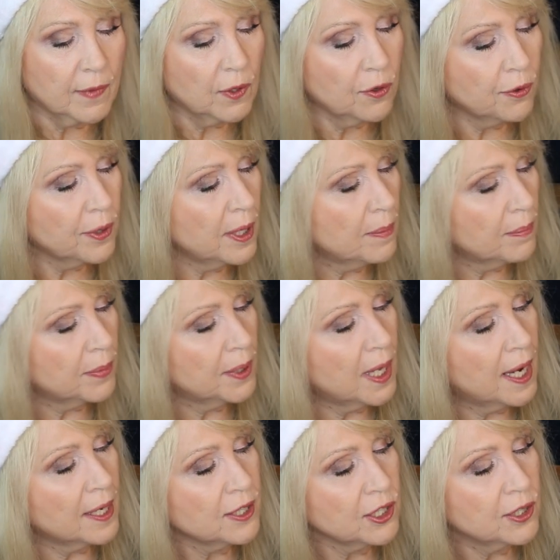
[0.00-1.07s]
cream
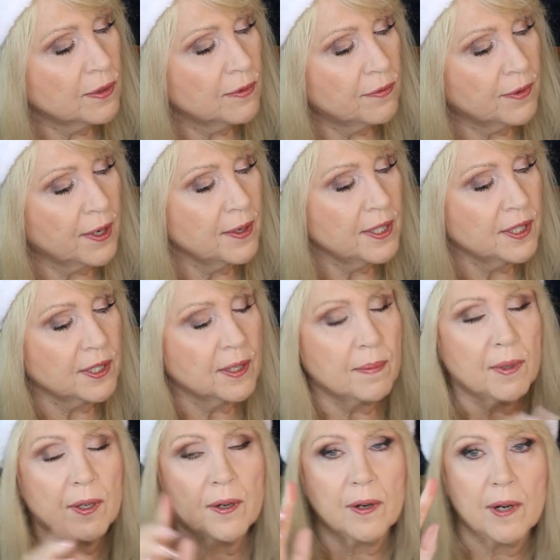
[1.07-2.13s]
blush. Very
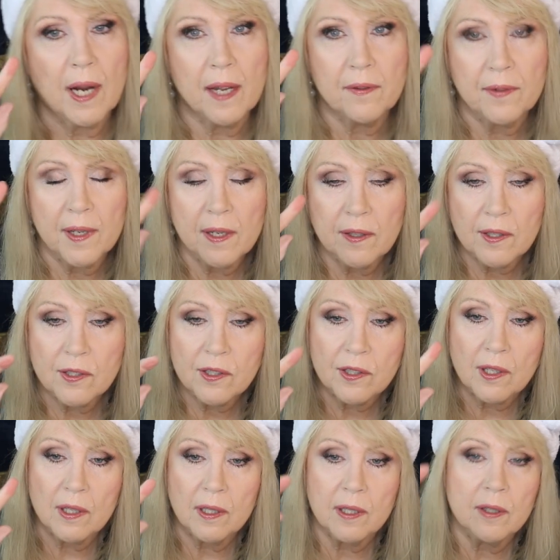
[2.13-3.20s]
similar. I think this is
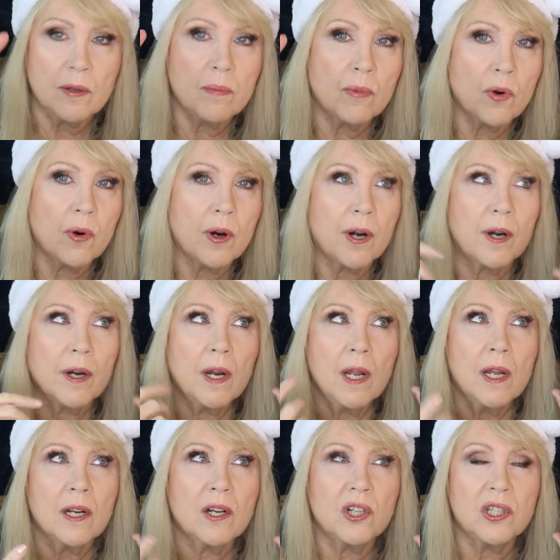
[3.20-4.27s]
a little more
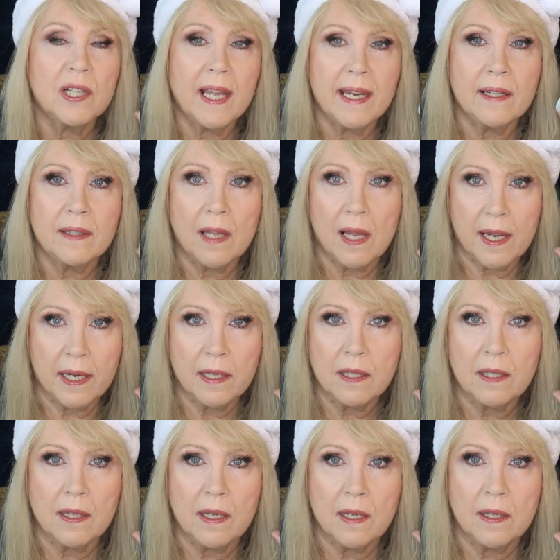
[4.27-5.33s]
clay-like
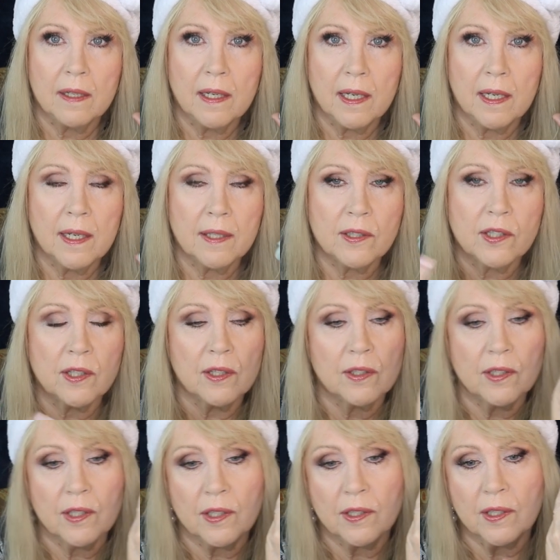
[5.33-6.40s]
in its
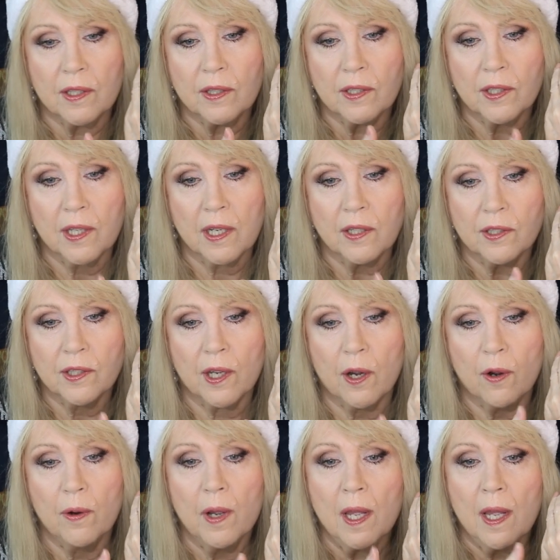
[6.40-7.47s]
consistency.
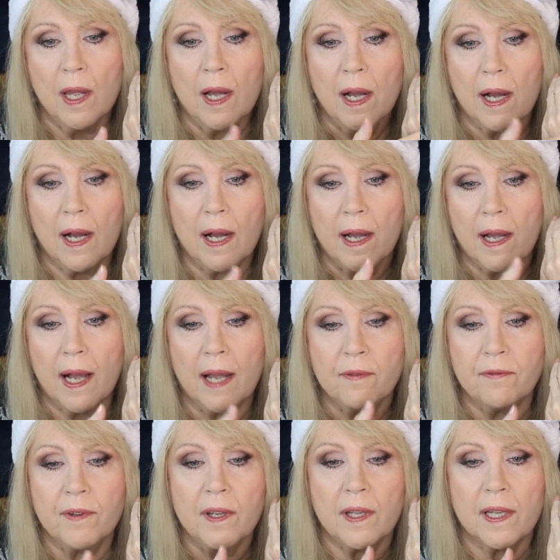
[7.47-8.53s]
So I
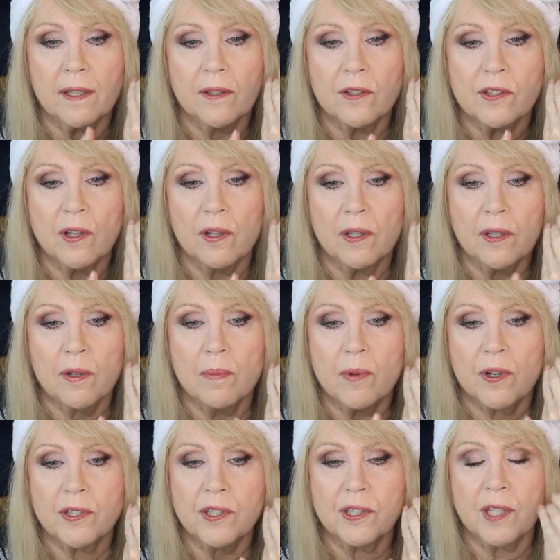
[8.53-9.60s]
feel like there's a little
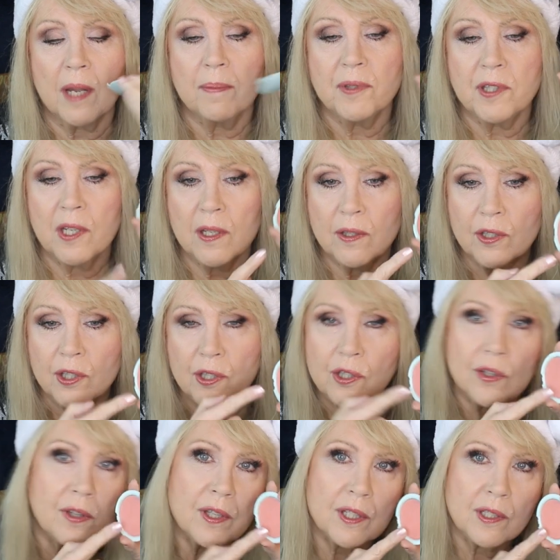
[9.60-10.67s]
more substance
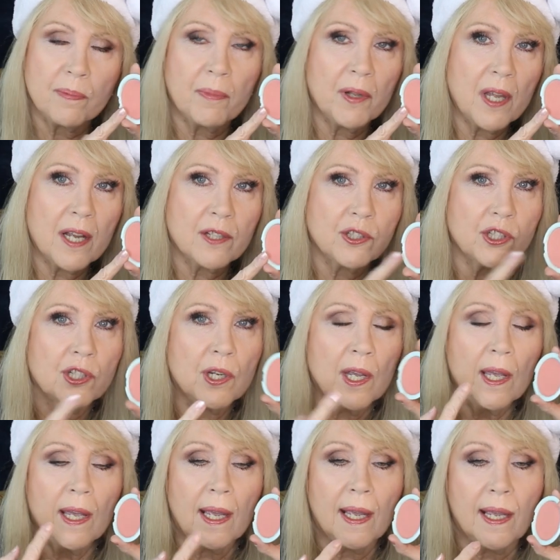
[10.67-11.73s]
to this blush,
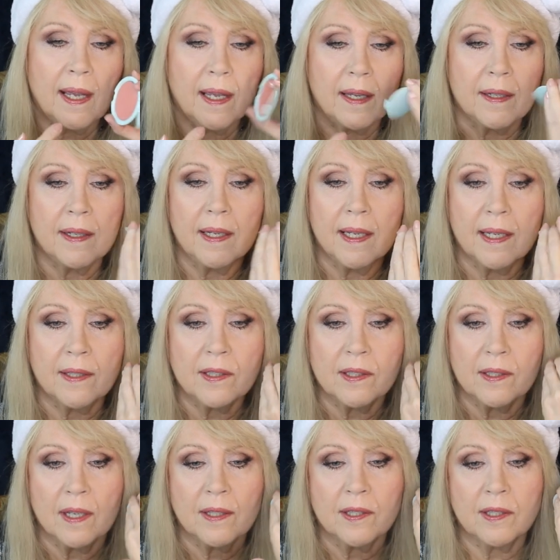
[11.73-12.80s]
and
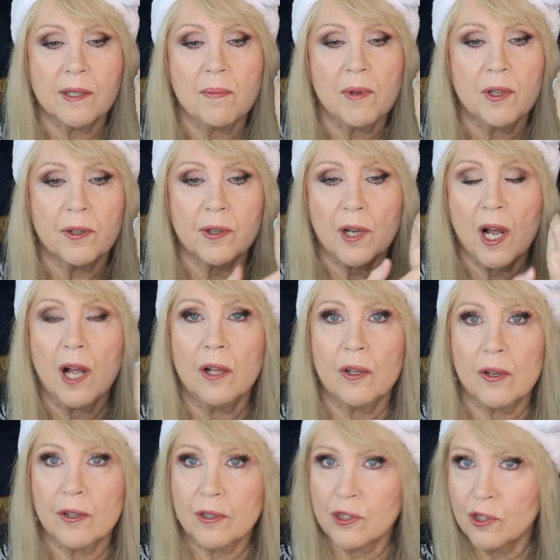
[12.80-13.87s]
it's a similar
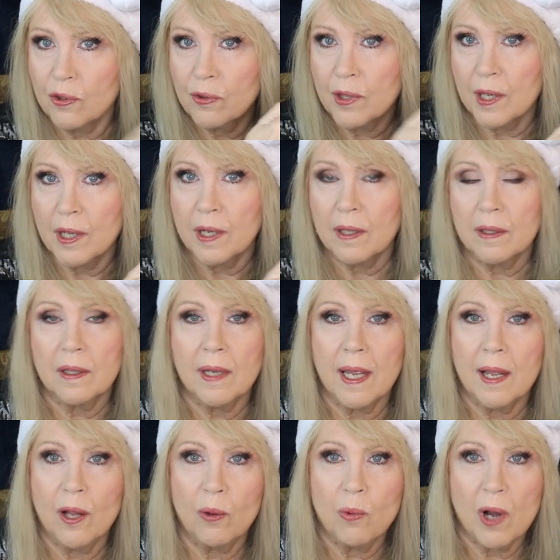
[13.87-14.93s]
color to the
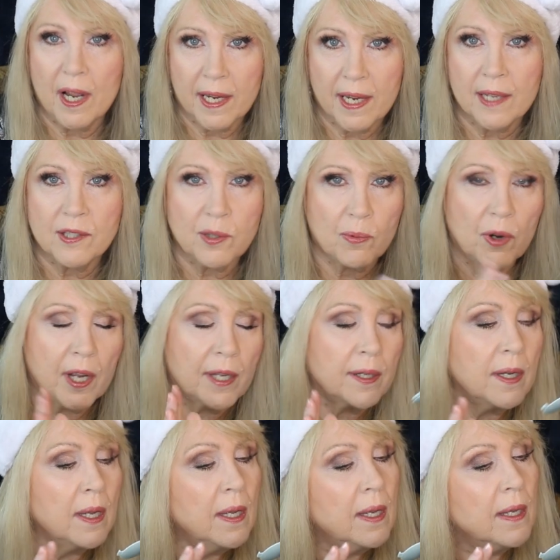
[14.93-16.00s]
LYS one.
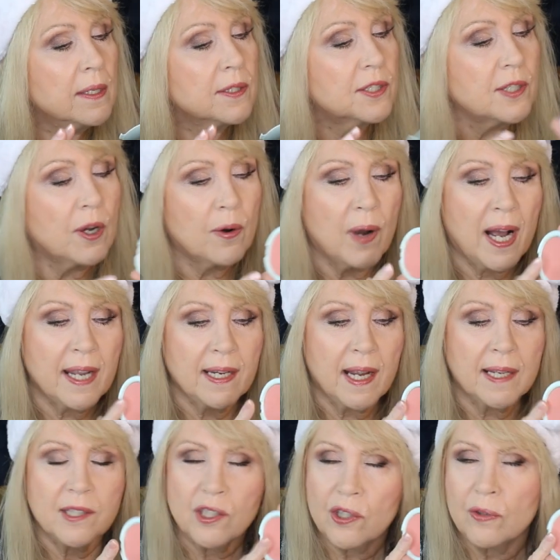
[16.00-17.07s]
So
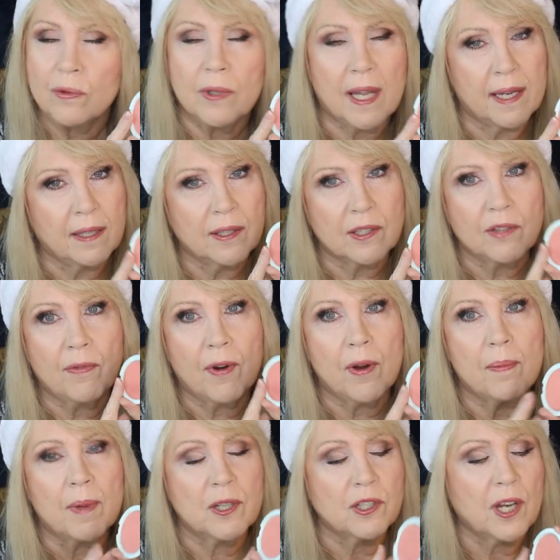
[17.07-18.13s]
I do like this very
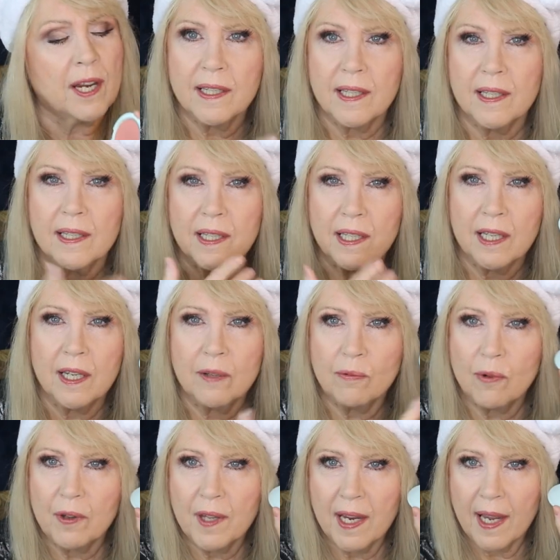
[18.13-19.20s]
much. I got in a kit where they